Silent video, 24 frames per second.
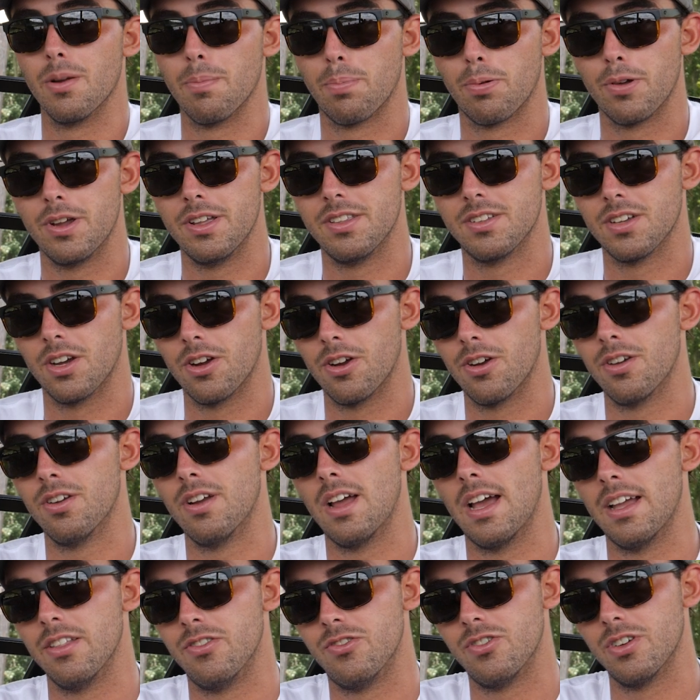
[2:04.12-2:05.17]
to pre-turn
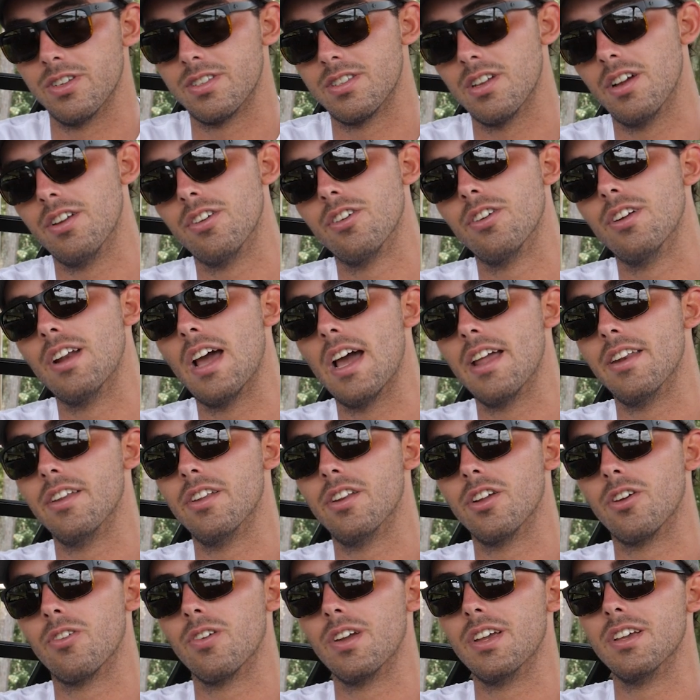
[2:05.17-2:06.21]
at just under 90
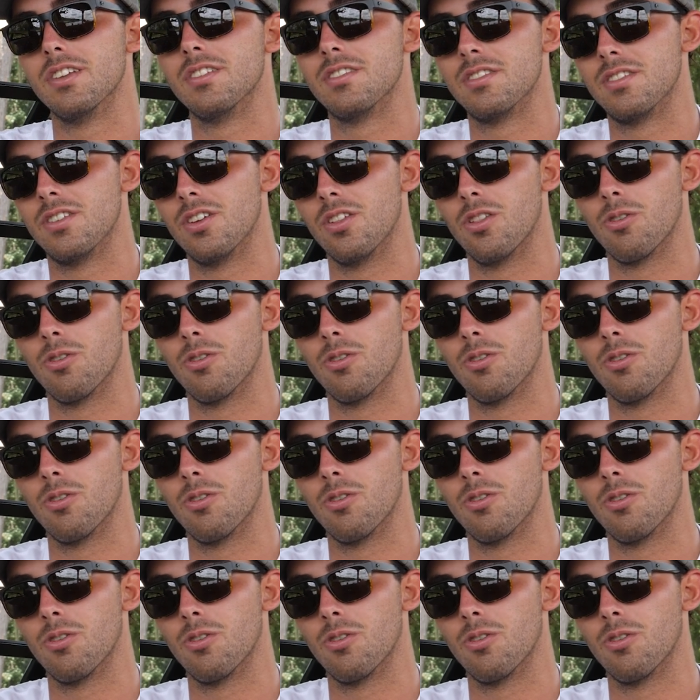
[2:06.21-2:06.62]
degrees to